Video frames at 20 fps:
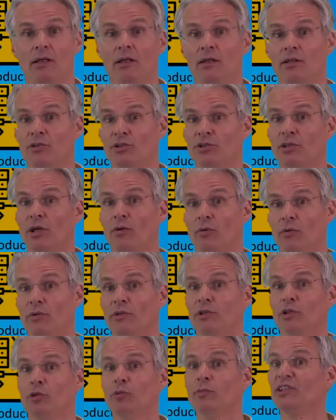So
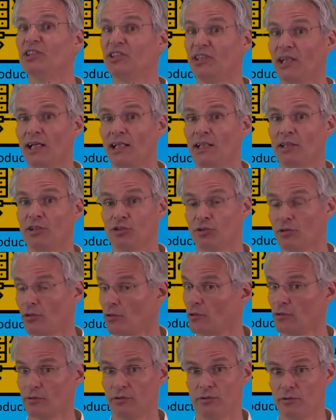you'll be challenged
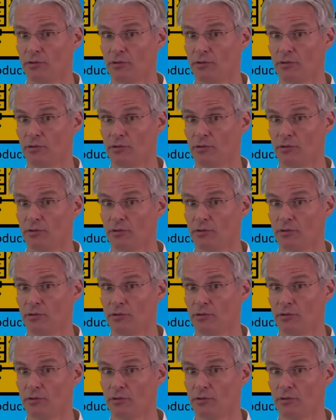on